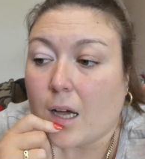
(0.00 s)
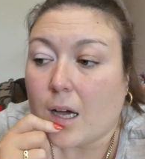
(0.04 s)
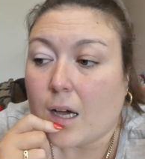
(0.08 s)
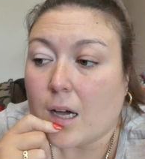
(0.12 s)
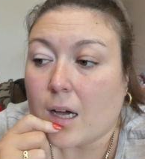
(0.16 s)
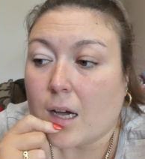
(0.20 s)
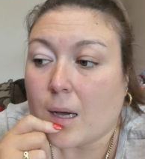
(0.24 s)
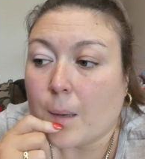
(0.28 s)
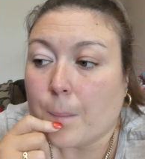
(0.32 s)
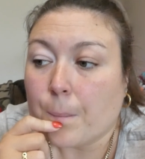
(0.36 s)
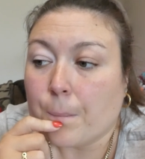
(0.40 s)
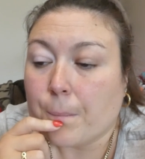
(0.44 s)

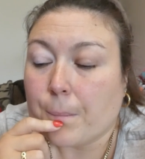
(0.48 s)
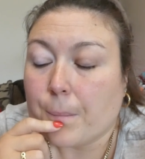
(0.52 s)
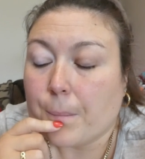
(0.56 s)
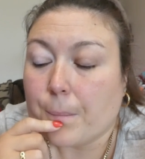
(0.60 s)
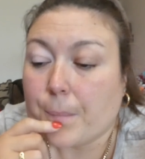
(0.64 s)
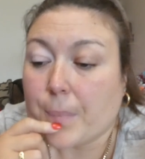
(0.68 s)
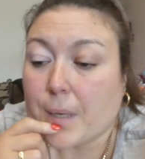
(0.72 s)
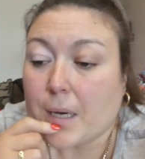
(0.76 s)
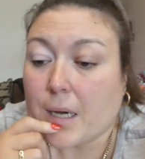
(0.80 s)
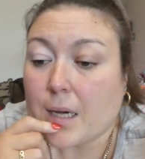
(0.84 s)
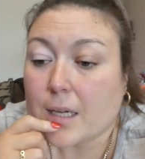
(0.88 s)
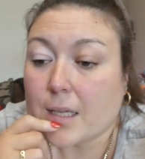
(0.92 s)
Um,
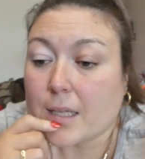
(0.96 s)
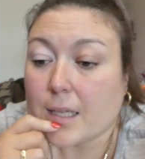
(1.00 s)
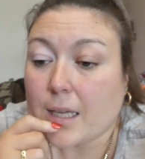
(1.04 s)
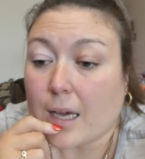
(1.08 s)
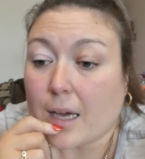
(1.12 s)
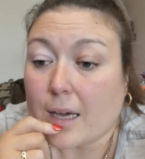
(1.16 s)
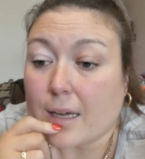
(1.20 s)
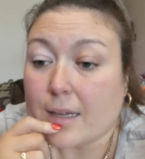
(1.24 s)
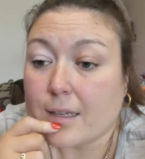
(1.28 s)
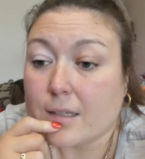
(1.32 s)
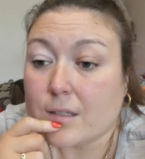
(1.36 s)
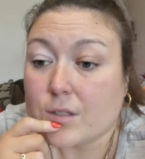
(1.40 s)
but
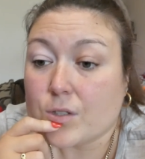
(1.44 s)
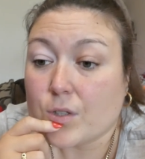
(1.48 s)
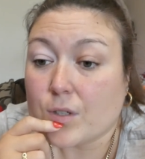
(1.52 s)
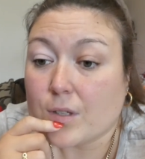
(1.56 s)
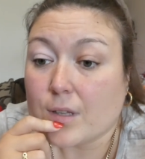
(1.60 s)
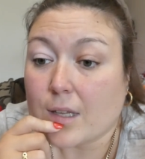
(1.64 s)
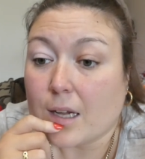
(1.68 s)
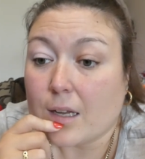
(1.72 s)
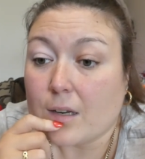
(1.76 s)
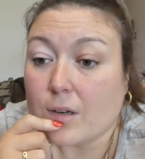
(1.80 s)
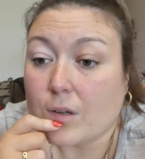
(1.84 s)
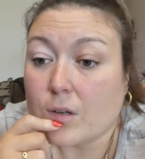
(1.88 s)
yeah, it
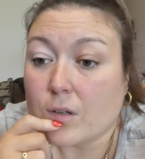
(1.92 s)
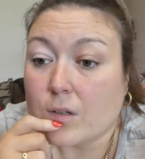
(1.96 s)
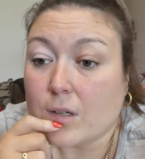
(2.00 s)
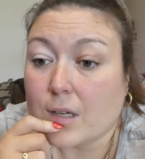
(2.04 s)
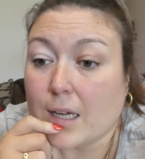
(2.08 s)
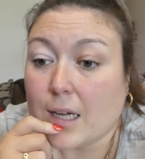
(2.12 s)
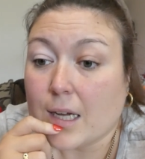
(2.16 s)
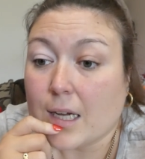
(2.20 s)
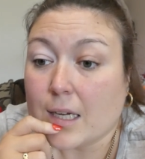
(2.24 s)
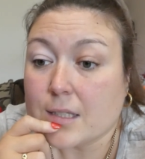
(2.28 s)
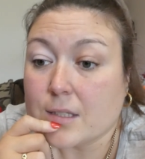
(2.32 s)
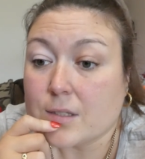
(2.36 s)
took that
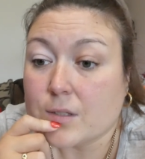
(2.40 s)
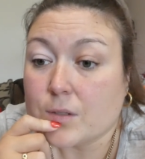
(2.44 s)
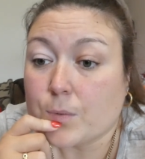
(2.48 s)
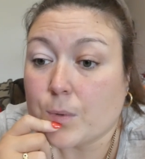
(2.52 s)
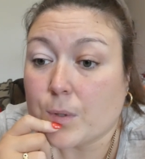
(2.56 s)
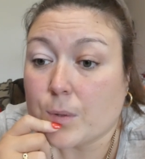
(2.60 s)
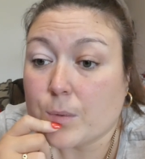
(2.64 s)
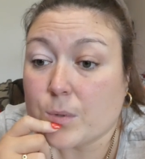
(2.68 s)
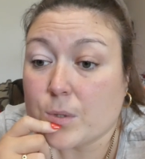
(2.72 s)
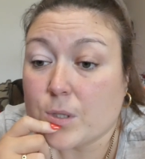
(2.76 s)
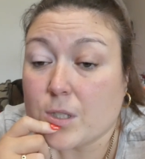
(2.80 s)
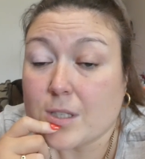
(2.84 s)
long and
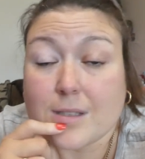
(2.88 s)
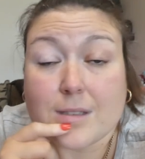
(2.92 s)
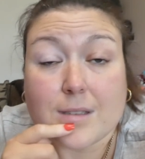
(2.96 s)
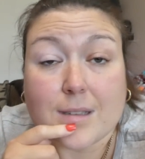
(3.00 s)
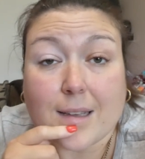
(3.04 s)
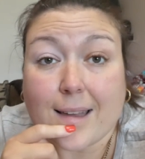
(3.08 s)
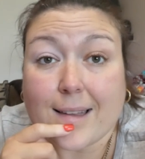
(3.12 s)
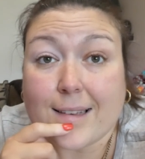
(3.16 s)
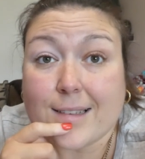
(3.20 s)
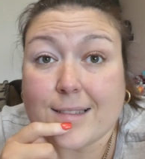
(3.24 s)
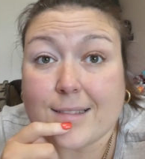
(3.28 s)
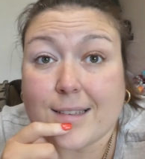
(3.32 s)
we were just
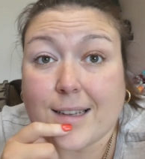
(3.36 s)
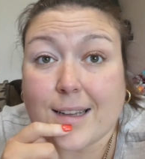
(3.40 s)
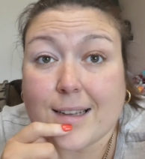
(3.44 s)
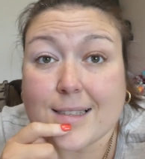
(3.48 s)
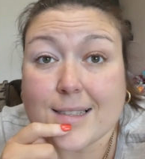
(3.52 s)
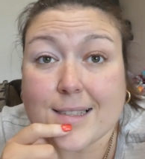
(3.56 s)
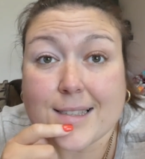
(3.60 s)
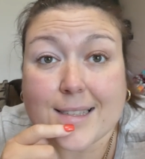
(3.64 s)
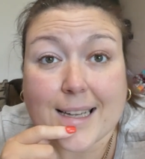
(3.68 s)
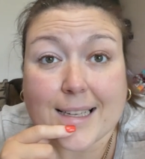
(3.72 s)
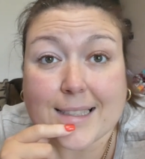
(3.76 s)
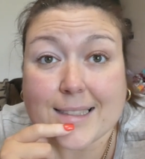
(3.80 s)
sat in
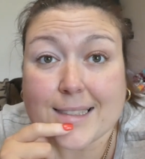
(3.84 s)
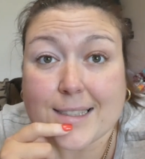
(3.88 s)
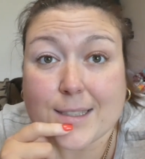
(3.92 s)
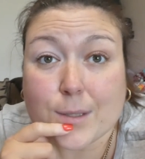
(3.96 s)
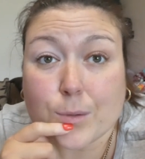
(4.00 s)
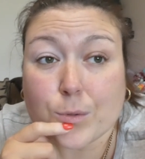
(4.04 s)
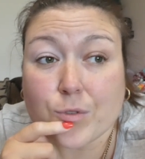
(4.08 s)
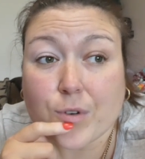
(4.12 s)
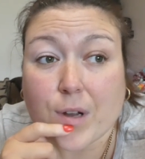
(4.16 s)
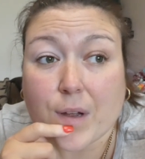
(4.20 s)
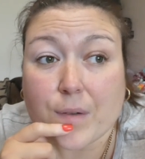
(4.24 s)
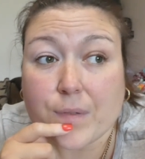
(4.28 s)

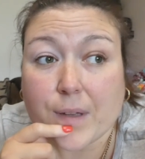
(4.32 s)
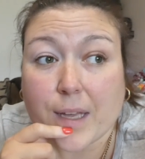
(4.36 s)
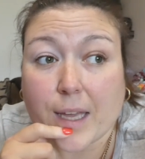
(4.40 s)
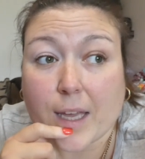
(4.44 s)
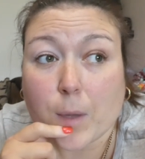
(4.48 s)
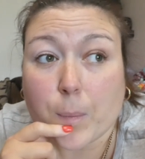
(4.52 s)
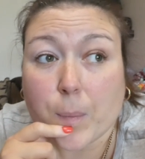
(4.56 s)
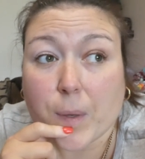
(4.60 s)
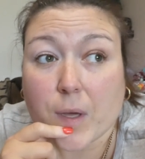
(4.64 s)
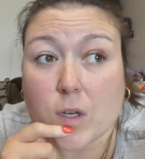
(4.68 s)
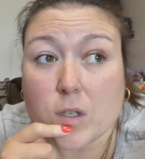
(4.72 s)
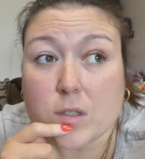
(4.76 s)
standstill
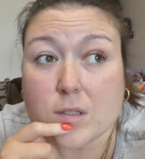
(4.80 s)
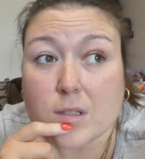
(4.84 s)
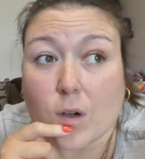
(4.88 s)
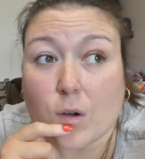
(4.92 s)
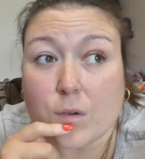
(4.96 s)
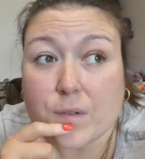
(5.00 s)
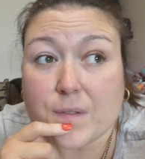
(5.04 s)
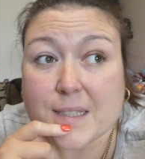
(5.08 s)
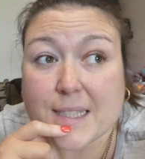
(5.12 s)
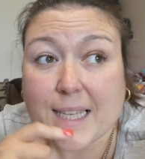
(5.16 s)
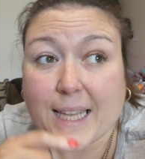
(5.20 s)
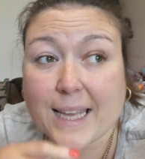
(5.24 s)
traffic because
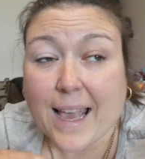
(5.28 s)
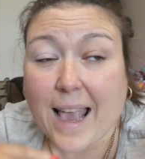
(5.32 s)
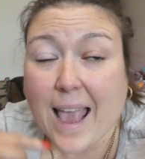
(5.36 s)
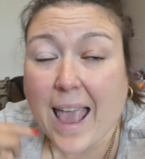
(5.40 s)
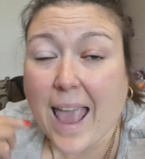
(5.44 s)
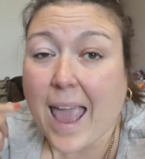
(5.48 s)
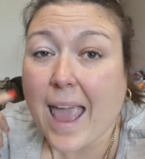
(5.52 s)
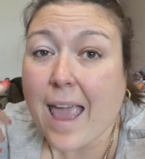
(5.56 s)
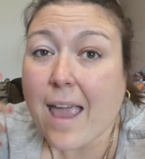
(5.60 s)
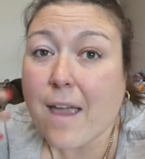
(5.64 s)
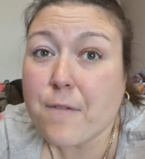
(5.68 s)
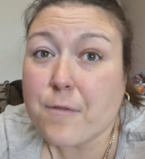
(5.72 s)
obviously
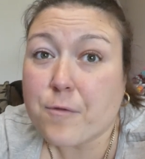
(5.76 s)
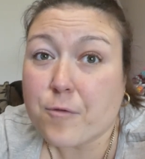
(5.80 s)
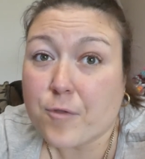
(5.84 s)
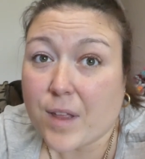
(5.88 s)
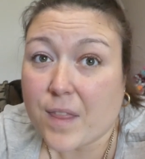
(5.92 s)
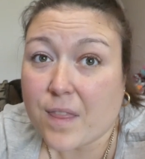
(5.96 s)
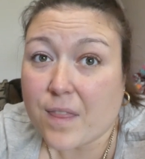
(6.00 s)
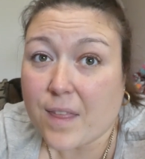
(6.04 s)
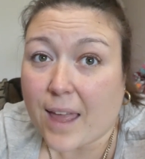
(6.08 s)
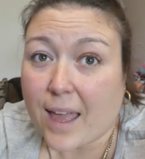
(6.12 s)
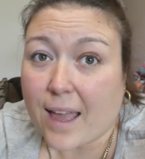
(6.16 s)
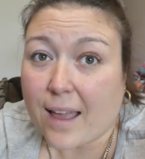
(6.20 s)

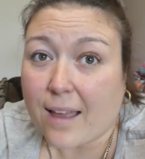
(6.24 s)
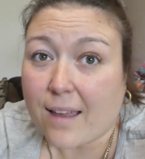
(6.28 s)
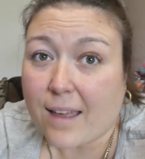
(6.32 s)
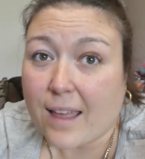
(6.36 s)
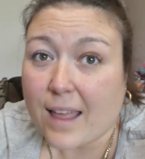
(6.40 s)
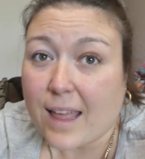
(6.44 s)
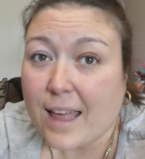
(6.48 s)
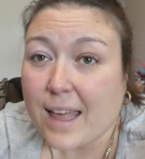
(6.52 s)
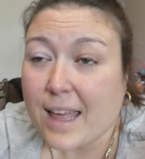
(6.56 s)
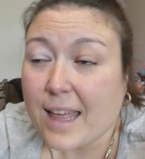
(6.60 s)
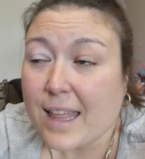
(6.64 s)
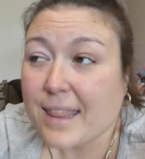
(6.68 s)
everything
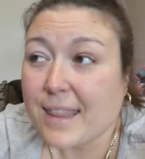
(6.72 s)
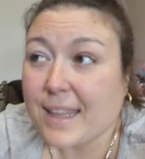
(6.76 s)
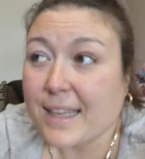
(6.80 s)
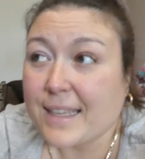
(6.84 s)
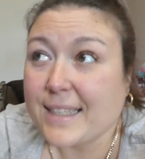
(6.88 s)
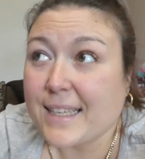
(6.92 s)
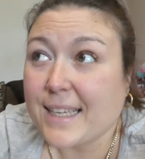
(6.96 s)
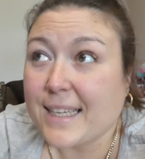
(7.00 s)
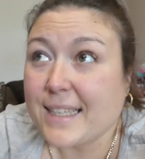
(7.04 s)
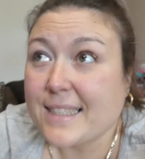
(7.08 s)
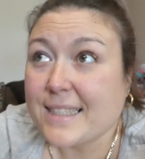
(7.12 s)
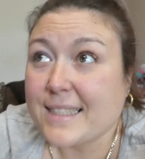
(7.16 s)

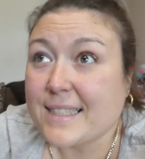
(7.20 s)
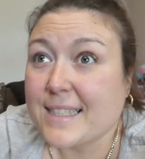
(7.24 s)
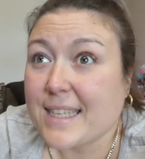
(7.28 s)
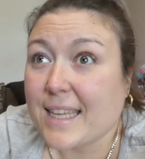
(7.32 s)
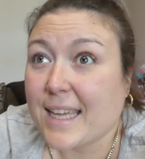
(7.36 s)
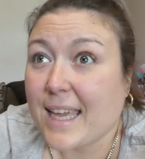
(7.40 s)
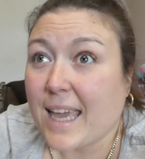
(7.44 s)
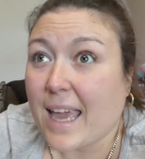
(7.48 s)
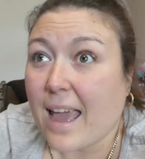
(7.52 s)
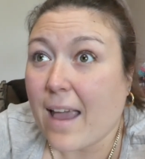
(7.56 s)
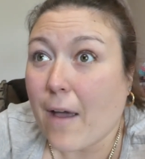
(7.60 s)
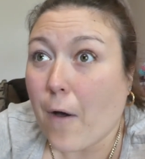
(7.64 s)
that needed
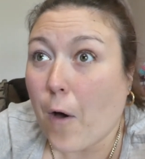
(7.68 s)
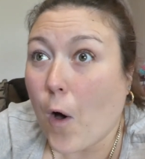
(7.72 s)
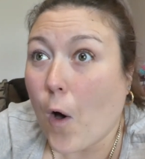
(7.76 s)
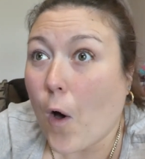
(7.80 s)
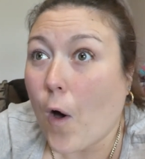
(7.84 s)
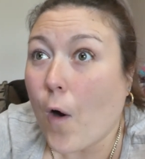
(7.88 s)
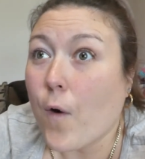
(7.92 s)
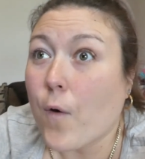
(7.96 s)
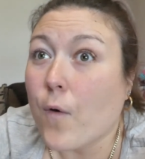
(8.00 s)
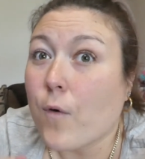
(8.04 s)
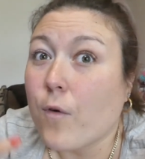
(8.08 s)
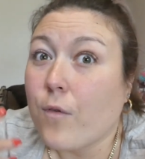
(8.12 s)
to get
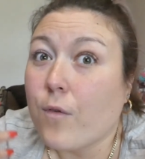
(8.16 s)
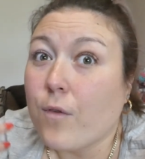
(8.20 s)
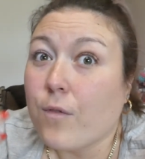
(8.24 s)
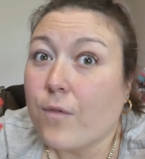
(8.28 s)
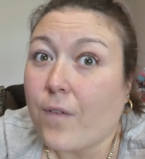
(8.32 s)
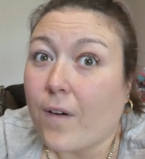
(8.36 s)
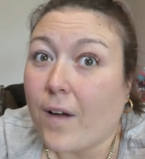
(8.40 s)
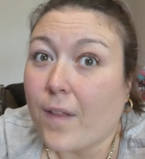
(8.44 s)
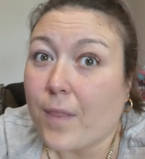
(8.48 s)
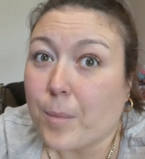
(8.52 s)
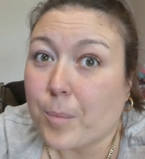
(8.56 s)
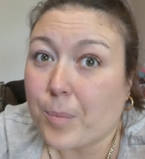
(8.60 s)

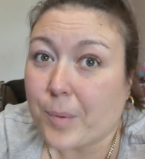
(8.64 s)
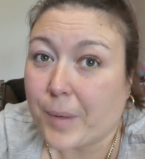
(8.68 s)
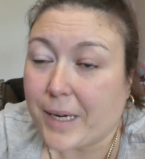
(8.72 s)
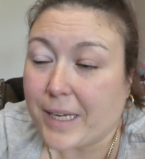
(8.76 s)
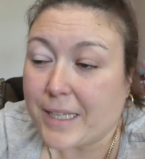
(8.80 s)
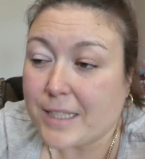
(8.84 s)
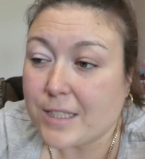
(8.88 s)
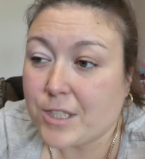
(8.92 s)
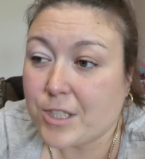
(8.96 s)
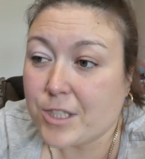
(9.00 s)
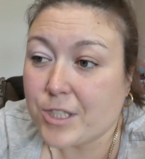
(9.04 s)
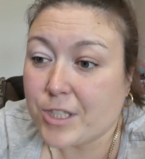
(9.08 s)
over the
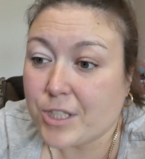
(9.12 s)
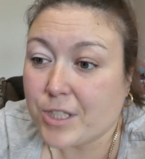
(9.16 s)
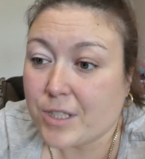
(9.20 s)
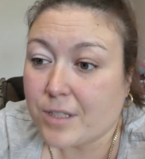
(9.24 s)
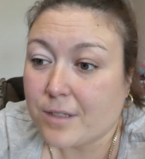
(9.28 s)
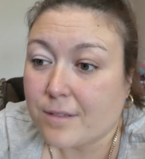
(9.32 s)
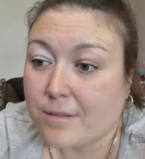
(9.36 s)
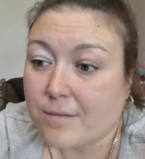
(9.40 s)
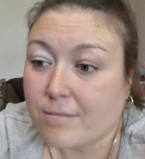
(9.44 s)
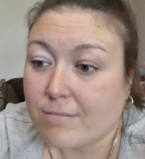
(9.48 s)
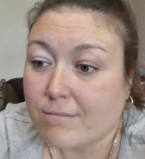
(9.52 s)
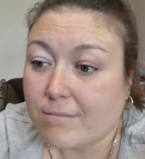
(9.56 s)
bridge
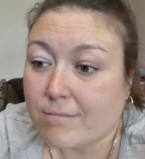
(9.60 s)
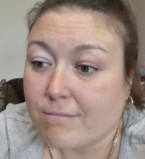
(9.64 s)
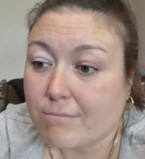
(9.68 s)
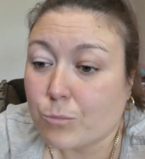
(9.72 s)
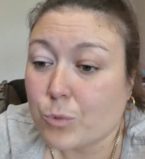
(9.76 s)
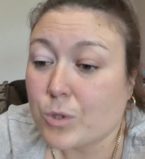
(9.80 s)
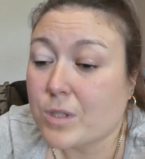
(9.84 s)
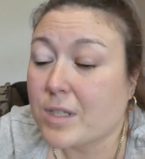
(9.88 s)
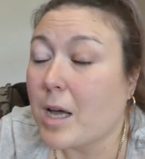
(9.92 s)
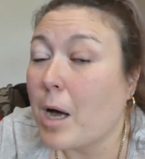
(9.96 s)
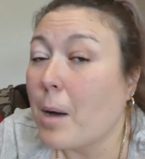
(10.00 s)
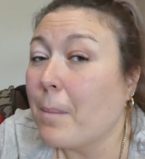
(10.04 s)

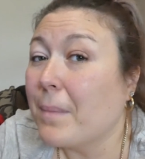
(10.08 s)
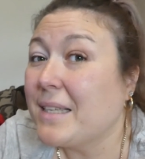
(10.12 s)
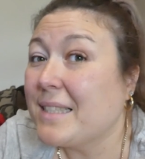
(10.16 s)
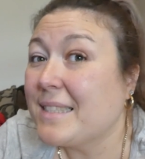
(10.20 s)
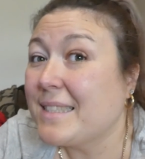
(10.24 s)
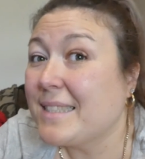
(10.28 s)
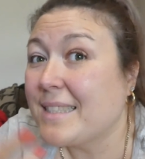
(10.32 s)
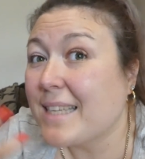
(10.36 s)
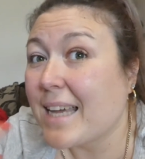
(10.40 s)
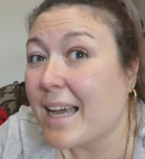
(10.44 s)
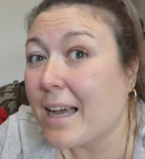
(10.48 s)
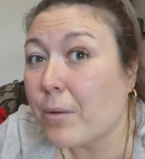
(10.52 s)
was
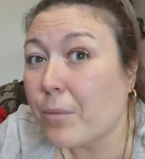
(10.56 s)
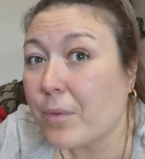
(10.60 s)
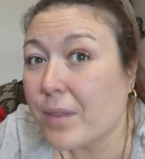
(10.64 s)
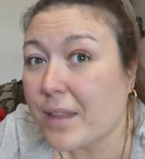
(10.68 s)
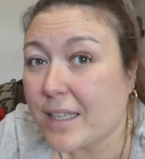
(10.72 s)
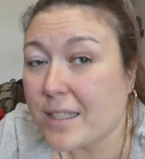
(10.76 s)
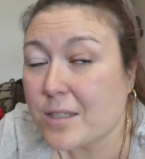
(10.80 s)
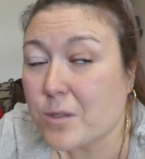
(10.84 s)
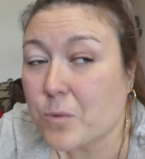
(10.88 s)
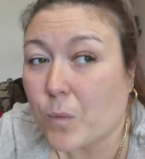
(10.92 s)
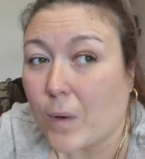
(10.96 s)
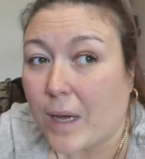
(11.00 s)
coming down
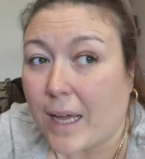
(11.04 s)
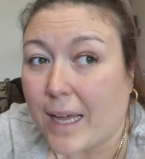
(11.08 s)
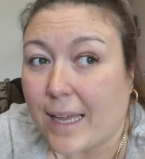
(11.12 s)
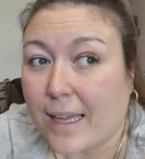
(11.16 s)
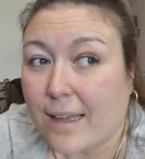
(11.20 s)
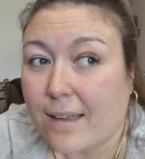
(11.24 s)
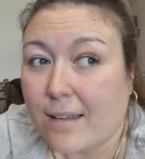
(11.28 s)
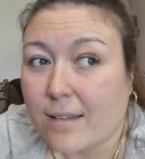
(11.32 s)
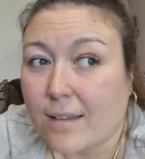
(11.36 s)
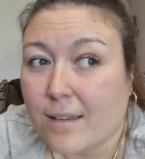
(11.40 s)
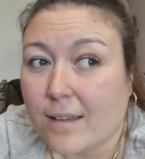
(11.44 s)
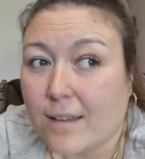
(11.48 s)
this
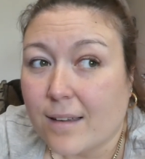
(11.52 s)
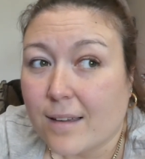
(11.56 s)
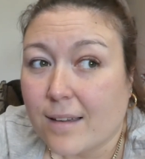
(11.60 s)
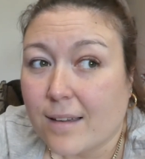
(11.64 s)
way